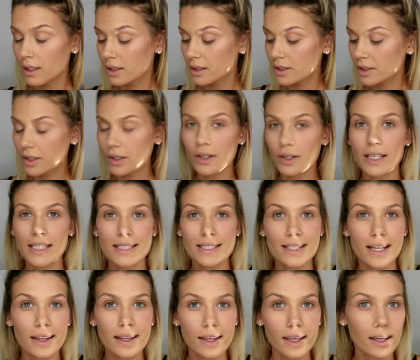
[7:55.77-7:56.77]
So it's
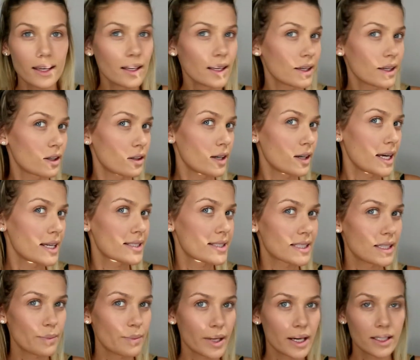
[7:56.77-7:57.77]
nothing like
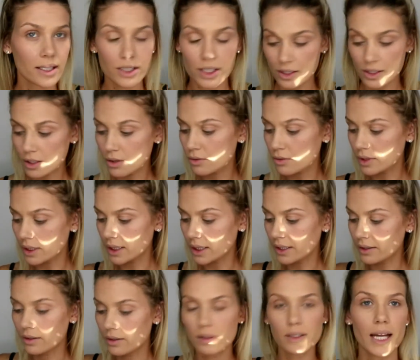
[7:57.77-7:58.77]
crazy, but it's just a really
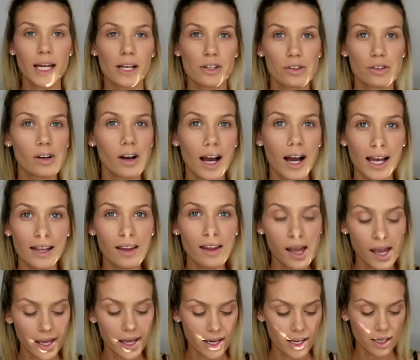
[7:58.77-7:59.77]
good natural
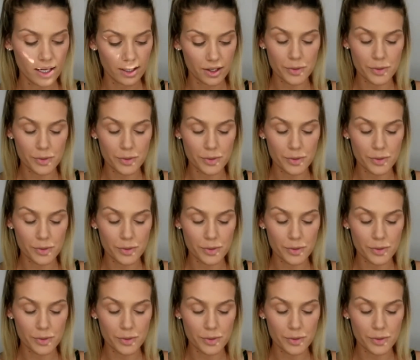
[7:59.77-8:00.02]
highlight and it's